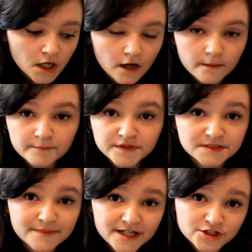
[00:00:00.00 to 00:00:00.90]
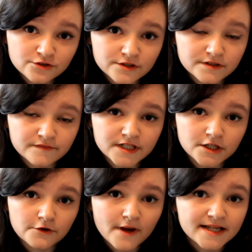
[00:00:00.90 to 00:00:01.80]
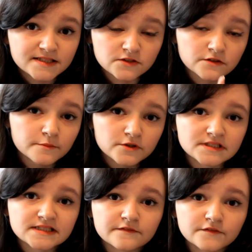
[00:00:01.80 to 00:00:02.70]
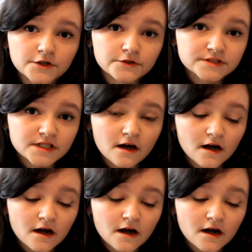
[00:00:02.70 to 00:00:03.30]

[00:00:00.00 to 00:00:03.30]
But to make sure that the video ends on a positive note,